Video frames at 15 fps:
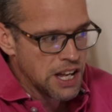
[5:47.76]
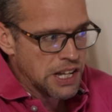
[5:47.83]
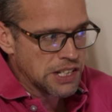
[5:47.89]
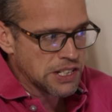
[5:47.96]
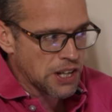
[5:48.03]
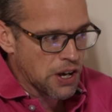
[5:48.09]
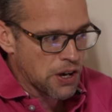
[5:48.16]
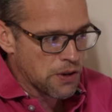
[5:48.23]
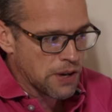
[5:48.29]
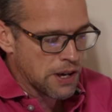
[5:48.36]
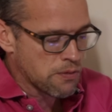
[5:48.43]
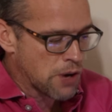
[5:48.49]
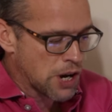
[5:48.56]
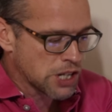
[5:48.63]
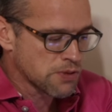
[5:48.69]
So
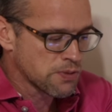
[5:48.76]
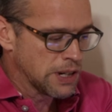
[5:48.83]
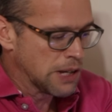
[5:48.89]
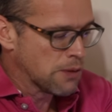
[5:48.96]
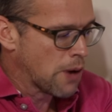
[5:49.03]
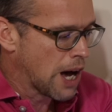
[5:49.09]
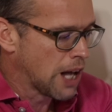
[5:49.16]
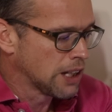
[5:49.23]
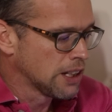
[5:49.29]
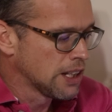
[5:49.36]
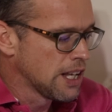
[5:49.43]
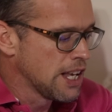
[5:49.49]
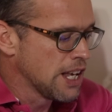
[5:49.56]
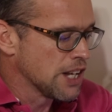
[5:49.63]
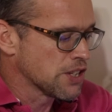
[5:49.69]
it works really well.
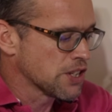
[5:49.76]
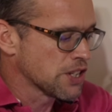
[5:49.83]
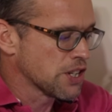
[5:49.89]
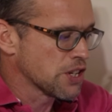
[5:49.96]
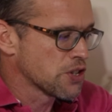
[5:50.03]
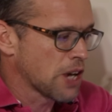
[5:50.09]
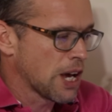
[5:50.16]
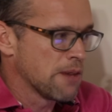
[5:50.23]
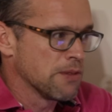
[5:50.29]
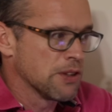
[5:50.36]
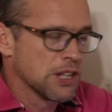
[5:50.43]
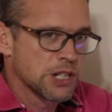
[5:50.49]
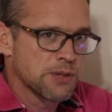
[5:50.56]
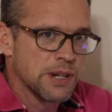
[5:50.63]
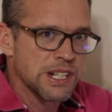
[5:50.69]
It's just a shame that
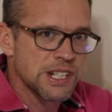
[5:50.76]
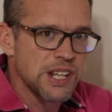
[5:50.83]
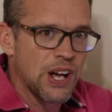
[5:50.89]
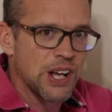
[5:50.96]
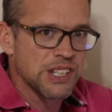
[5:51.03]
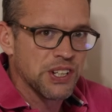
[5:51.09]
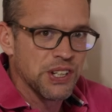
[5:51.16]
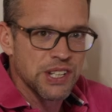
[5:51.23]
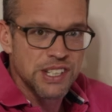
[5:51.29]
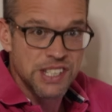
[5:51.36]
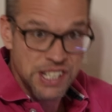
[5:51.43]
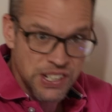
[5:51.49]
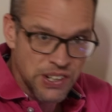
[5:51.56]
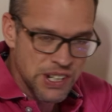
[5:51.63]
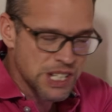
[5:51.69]
the twin stars aren't
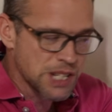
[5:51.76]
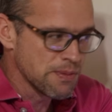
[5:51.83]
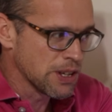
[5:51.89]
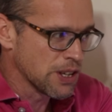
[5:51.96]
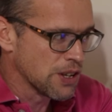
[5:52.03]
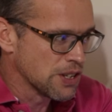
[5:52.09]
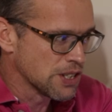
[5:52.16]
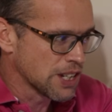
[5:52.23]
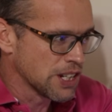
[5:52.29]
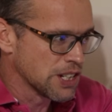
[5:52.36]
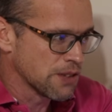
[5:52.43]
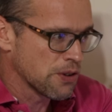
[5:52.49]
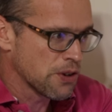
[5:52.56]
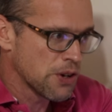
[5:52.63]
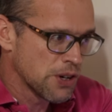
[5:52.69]
designed to be used
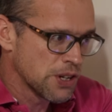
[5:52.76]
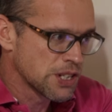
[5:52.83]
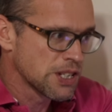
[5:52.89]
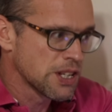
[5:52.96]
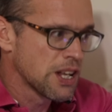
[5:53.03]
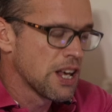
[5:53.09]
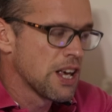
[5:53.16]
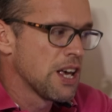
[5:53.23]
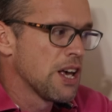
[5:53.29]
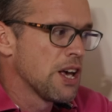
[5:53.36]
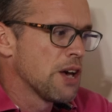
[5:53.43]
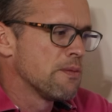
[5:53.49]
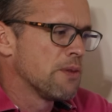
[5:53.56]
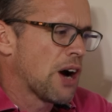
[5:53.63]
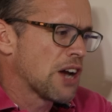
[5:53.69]
under a hood.
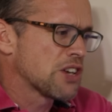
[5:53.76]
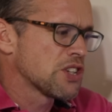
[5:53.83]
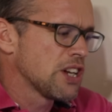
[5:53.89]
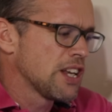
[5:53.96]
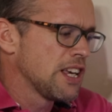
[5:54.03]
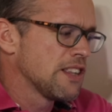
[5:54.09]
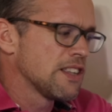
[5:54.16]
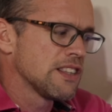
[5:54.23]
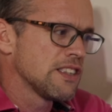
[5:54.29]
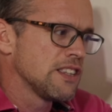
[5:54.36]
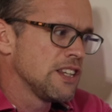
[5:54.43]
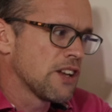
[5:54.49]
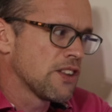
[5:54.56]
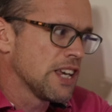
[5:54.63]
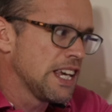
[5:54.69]
But actually,
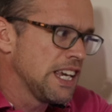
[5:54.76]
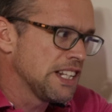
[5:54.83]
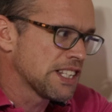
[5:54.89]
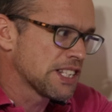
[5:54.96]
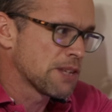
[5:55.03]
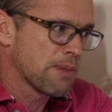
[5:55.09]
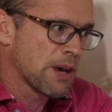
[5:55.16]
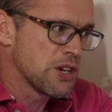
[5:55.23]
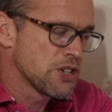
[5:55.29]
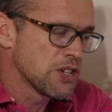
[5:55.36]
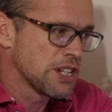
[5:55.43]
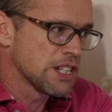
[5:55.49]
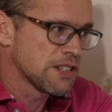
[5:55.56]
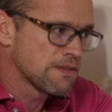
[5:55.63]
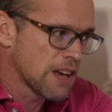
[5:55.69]
you know, the heat dissipation
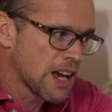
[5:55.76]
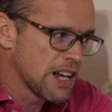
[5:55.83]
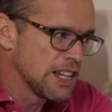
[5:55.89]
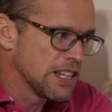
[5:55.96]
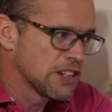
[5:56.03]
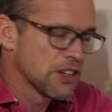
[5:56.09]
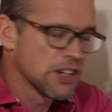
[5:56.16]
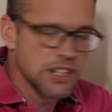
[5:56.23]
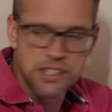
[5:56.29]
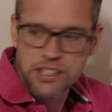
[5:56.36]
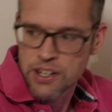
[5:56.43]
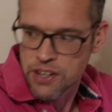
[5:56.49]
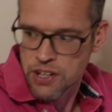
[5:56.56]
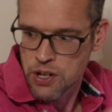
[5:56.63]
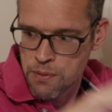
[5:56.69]
is fairly good. You
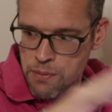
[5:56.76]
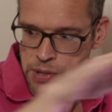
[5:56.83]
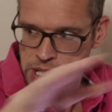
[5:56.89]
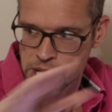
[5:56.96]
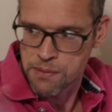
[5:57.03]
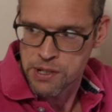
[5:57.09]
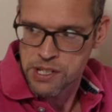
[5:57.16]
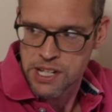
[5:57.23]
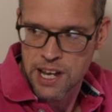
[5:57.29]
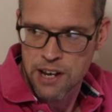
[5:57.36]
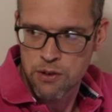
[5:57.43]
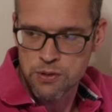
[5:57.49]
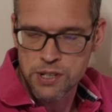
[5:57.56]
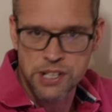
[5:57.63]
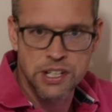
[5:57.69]
know, the composite
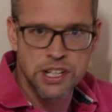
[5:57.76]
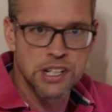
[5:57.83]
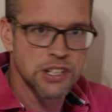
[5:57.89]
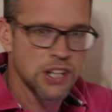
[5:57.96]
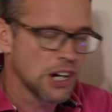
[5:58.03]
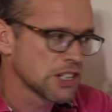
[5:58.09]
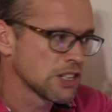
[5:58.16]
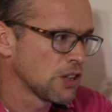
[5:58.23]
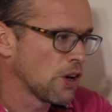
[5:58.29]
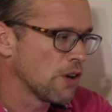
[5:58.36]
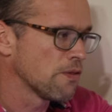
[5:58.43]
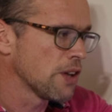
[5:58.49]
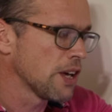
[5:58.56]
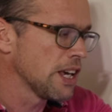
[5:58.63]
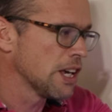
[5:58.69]
material does conduct a lot
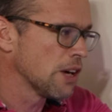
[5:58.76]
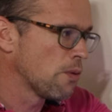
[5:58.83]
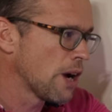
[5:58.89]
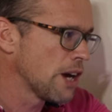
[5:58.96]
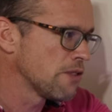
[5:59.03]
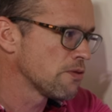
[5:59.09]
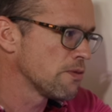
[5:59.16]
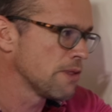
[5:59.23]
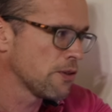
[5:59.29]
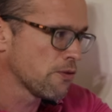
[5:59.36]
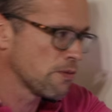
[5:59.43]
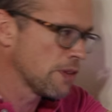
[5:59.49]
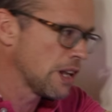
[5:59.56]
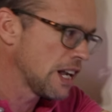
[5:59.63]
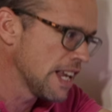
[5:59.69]
of the heat away
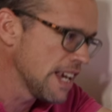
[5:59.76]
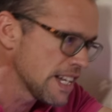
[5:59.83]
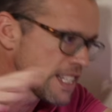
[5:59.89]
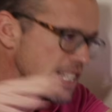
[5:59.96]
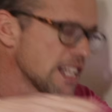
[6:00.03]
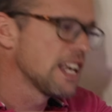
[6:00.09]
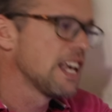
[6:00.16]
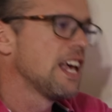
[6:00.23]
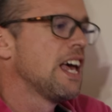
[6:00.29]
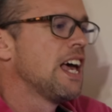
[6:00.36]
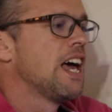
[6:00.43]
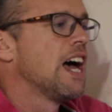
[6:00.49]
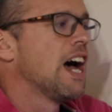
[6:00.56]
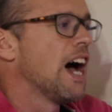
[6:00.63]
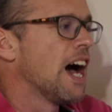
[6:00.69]
from the lid,
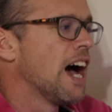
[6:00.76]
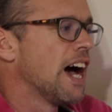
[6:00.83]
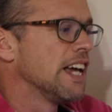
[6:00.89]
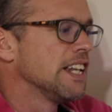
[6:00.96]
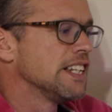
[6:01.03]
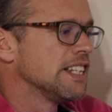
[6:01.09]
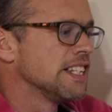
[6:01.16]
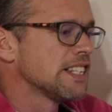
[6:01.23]
and